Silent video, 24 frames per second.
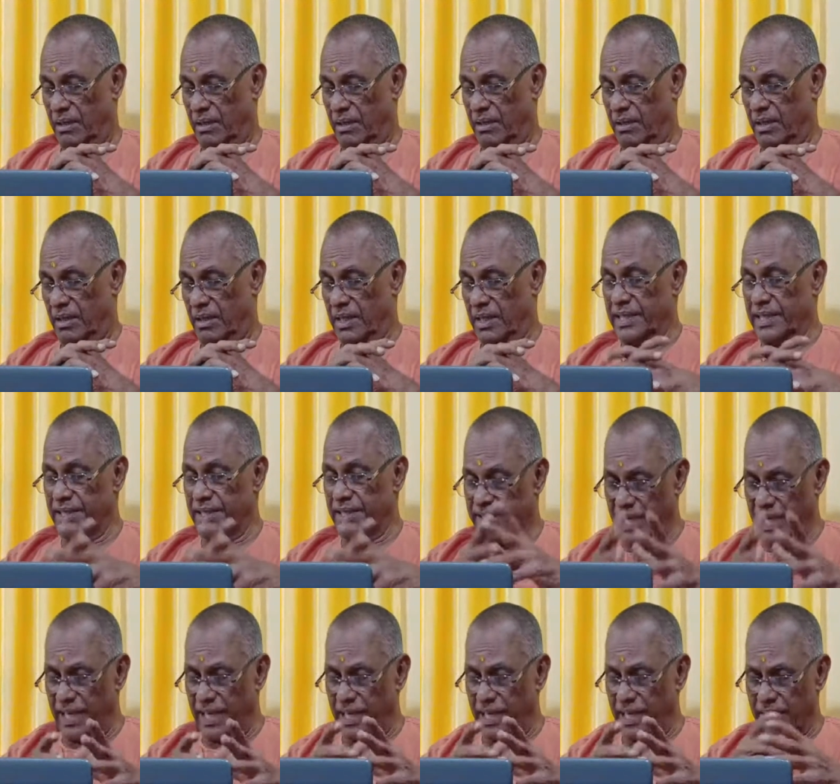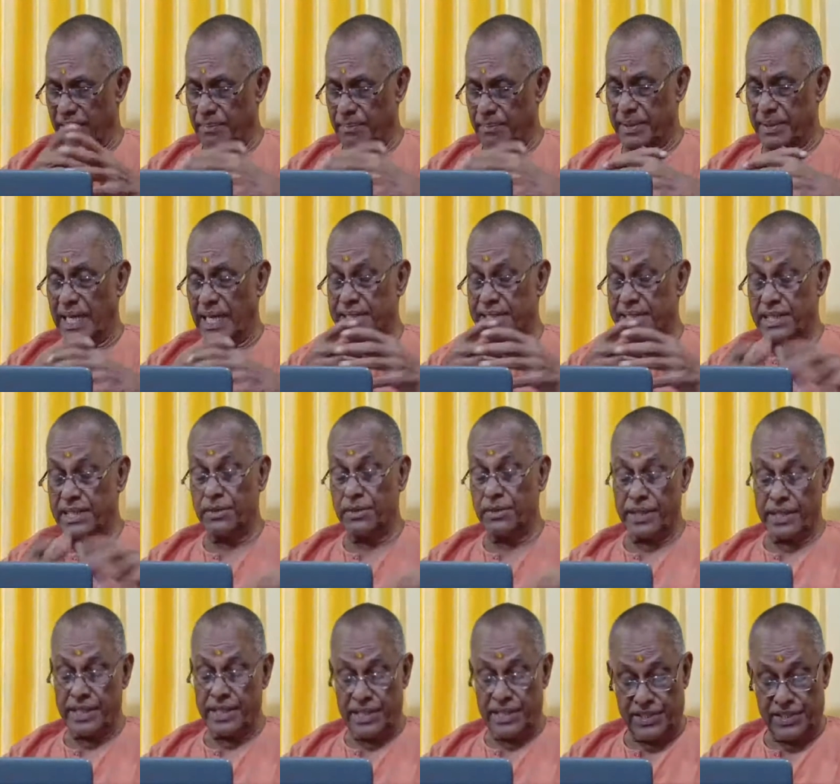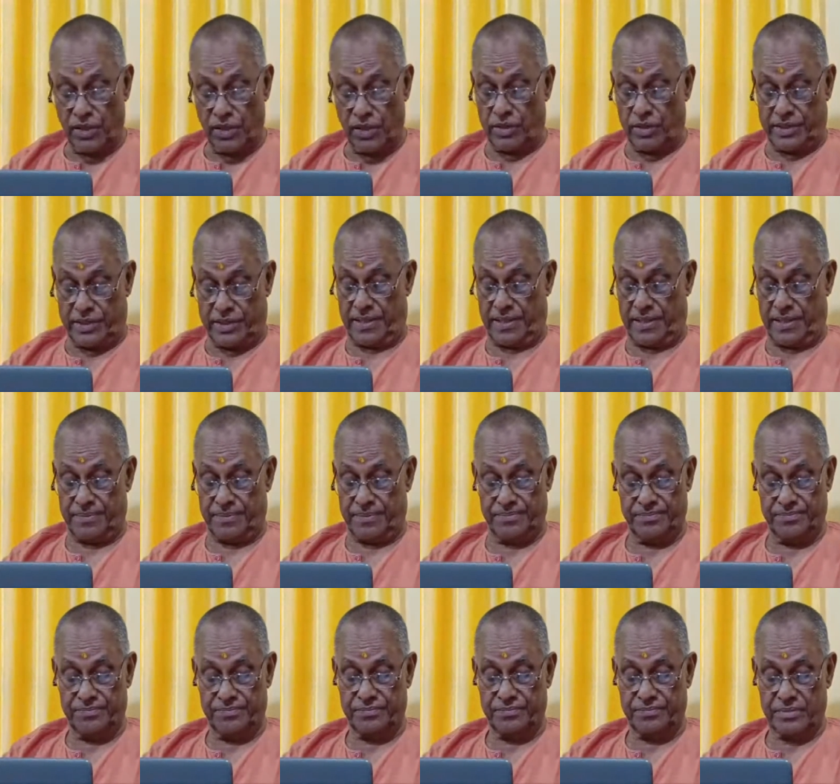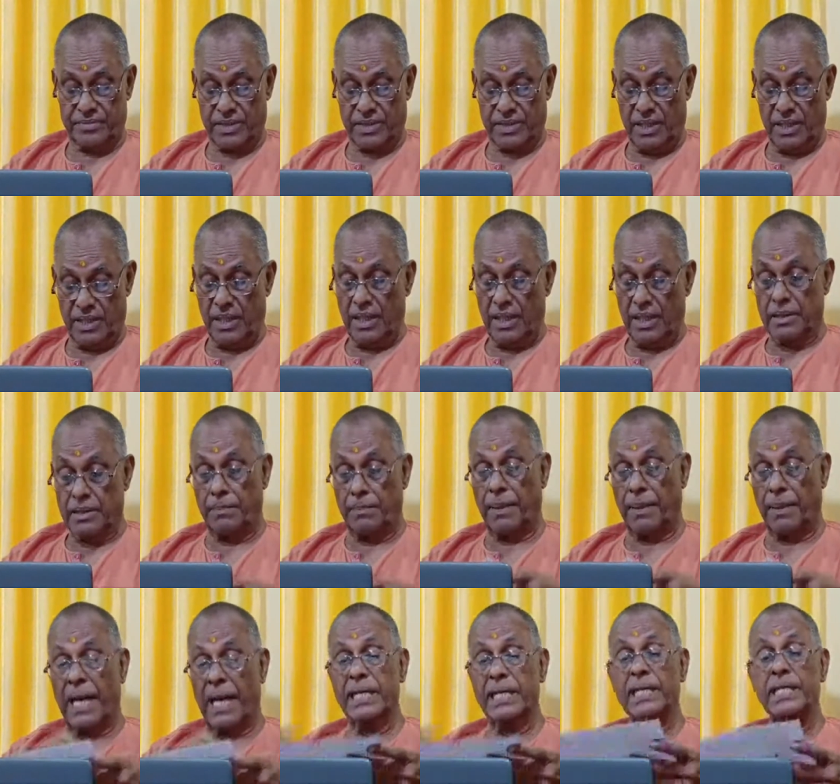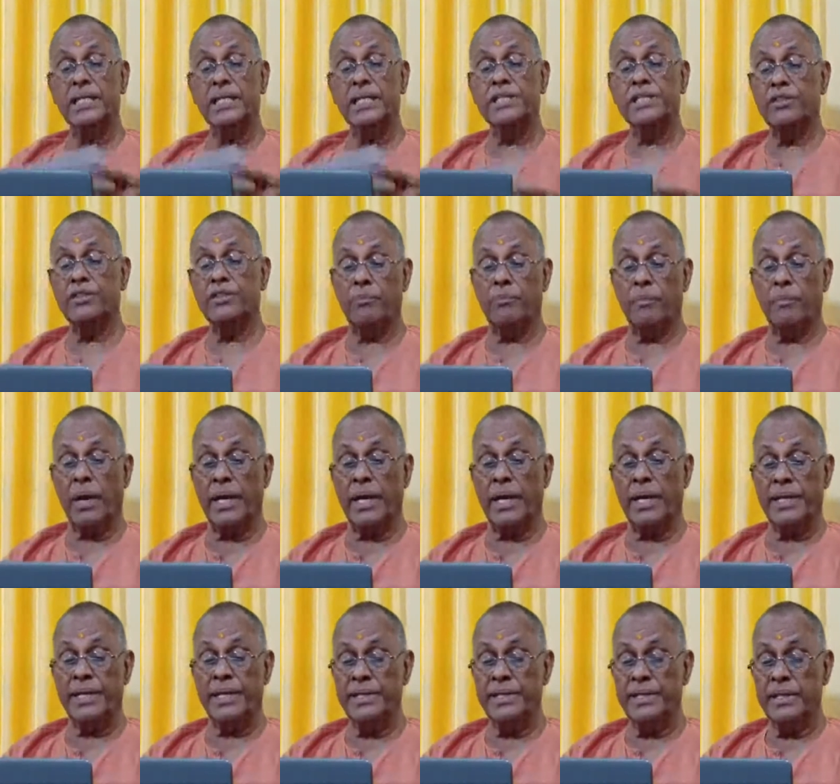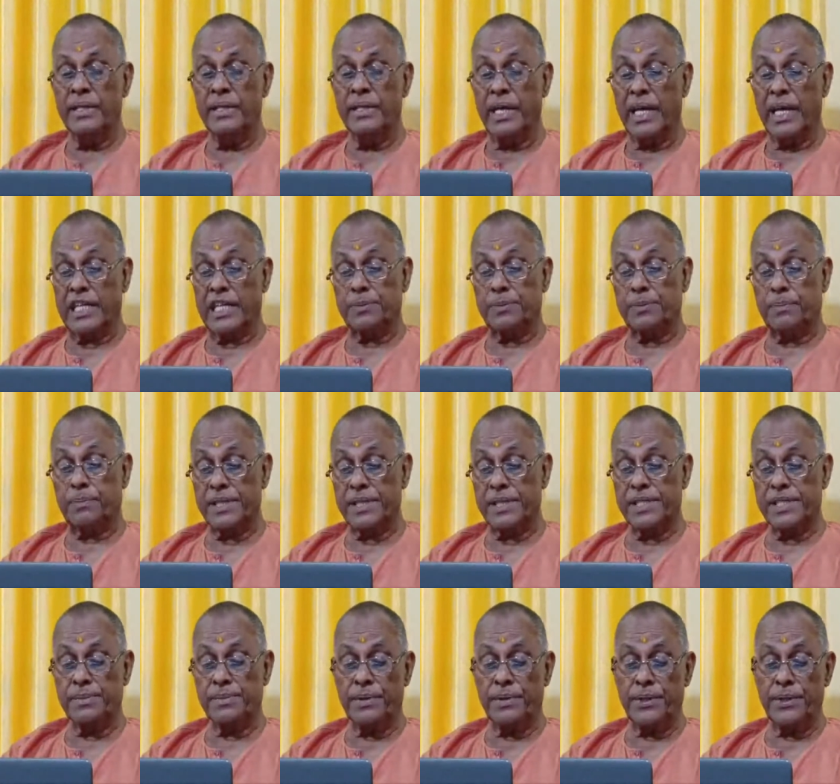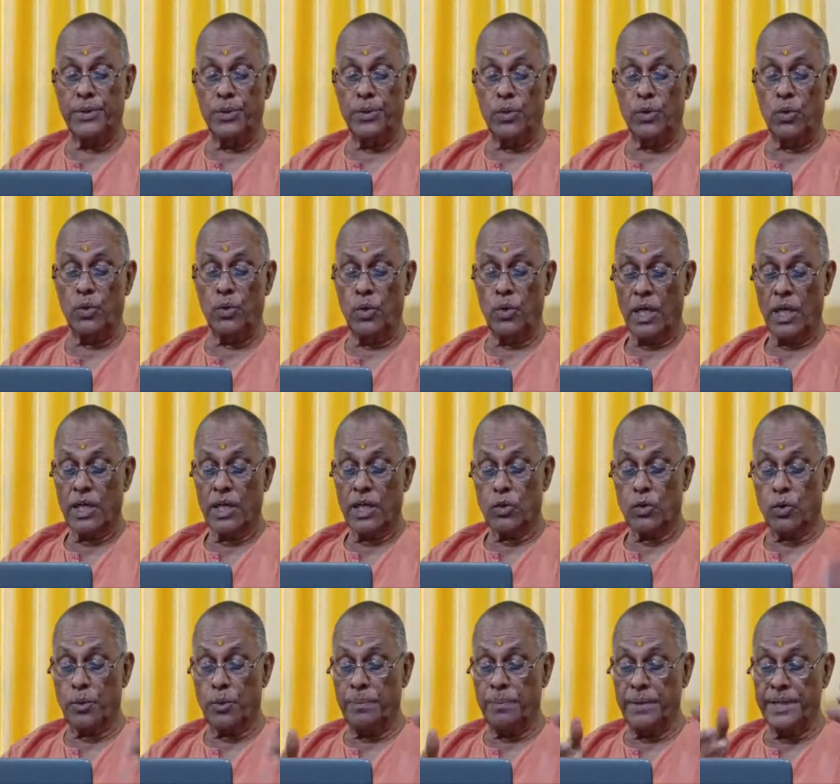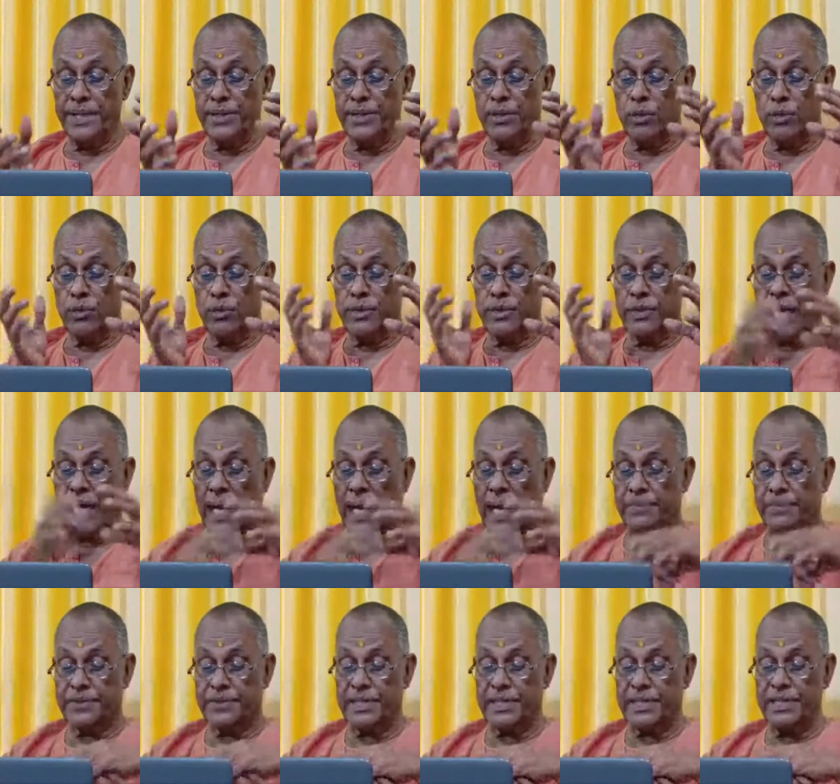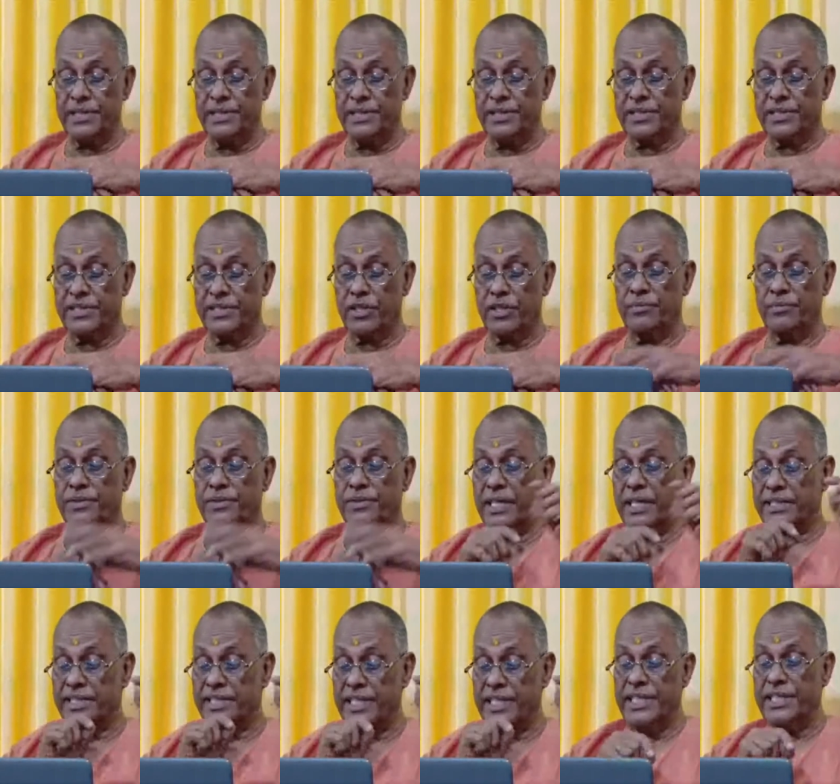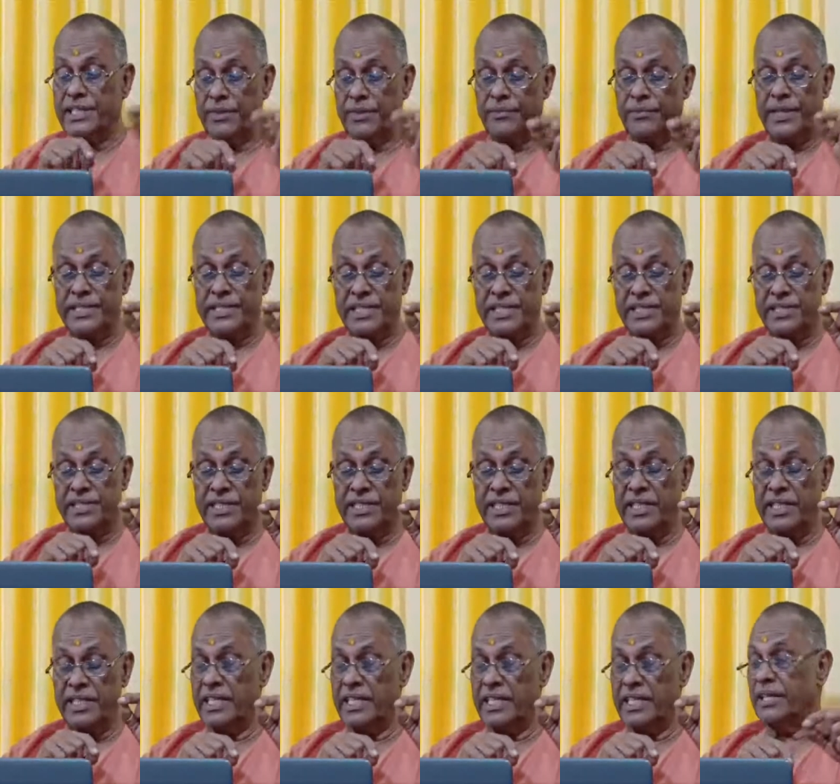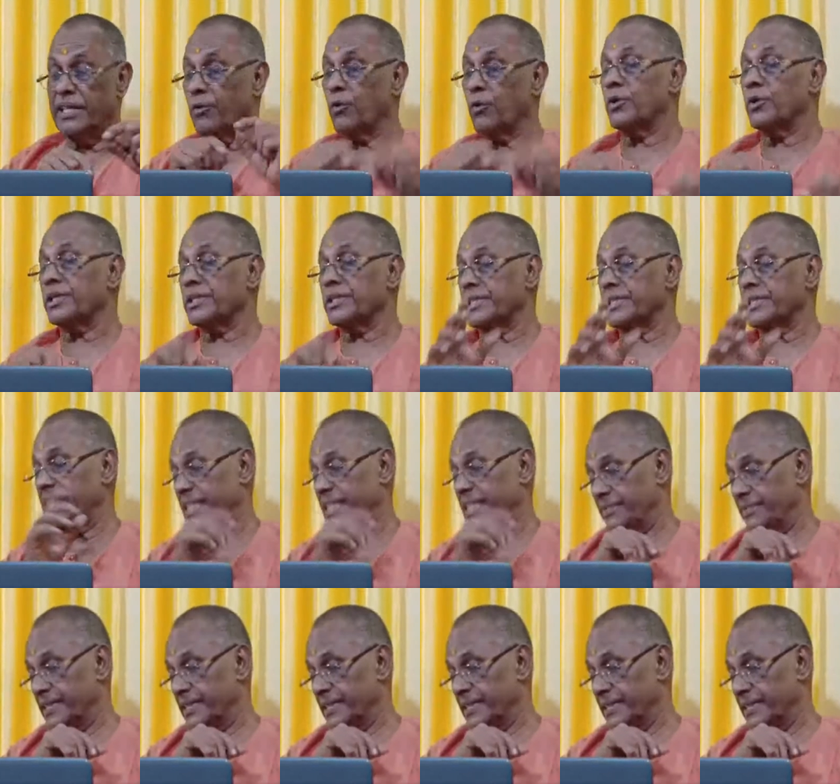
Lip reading: It is there, but as it were, it is not there. The blankness of mind expressed by you could be due to the absence of the sense of agency in a focused activity.